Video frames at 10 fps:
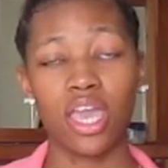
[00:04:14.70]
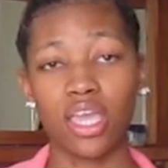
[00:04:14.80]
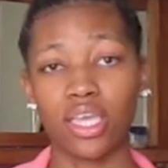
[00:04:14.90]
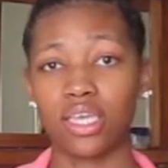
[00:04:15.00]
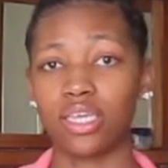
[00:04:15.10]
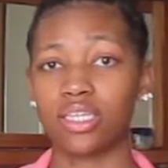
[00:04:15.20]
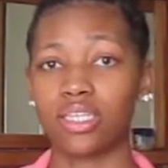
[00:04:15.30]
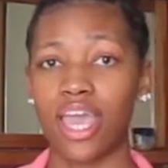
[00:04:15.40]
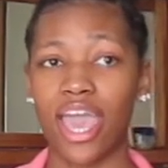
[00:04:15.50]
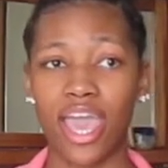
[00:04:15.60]
and
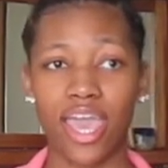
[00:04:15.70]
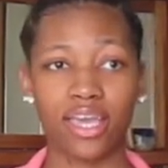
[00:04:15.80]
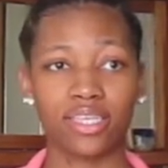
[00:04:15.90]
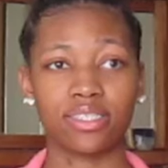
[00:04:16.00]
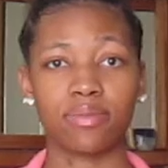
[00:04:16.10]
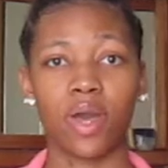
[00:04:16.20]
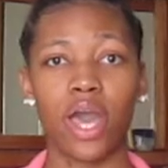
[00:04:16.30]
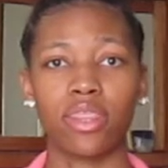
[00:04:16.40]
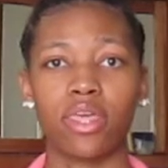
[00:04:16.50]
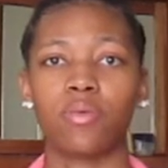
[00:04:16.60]
asks about
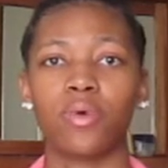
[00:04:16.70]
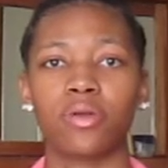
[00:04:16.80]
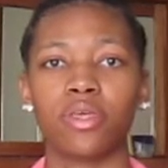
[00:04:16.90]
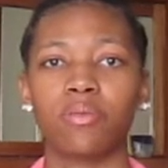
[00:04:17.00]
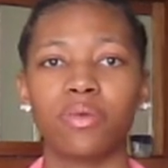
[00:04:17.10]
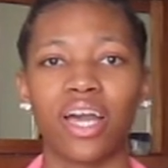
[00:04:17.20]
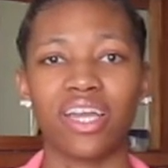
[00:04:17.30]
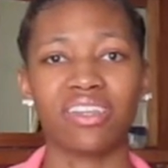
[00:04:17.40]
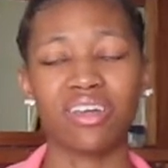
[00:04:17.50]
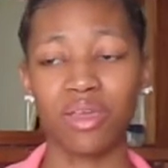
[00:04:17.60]
how they were, they'll be like,
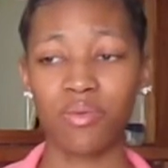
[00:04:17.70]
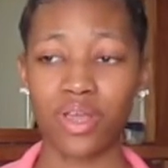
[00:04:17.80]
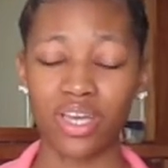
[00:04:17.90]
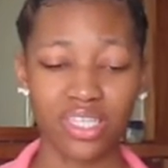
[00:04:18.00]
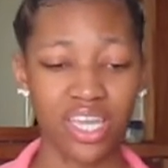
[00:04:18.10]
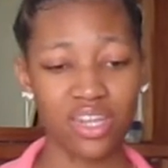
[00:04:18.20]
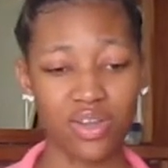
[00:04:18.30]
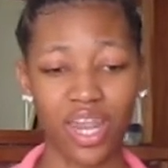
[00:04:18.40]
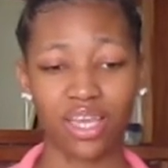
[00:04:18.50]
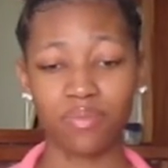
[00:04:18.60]
no, they weren't good, they didn't know
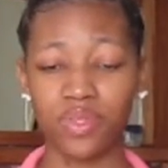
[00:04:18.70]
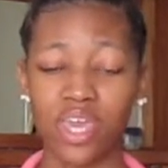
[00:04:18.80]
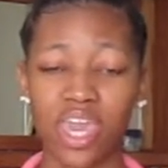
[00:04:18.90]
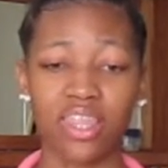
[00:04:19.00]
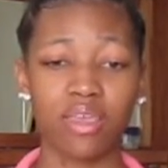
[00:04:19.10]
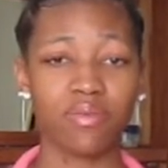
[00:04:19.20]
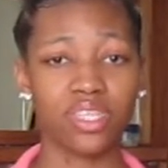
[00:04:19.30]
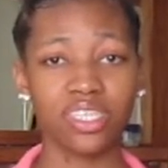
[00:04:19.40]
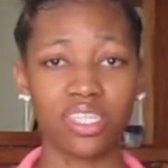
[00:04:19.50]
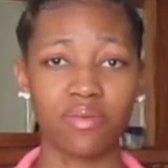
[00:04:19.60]
how to communicate, they were
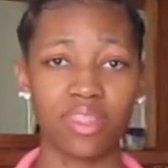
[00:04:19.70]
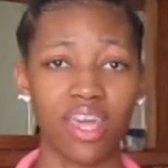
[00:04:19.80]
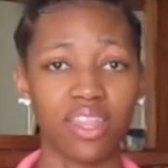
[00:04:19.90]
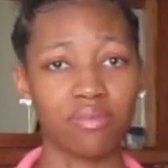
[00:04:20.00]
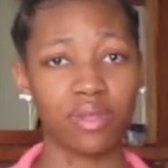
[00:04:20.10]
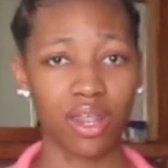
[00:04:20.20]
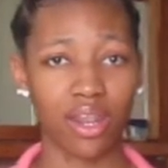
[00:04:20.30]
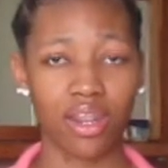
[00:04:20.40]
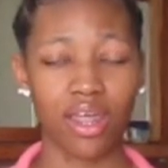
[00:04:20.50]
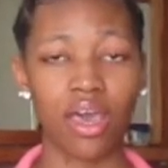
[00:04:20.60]
this, they were that, they were da
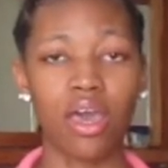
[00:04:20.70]
da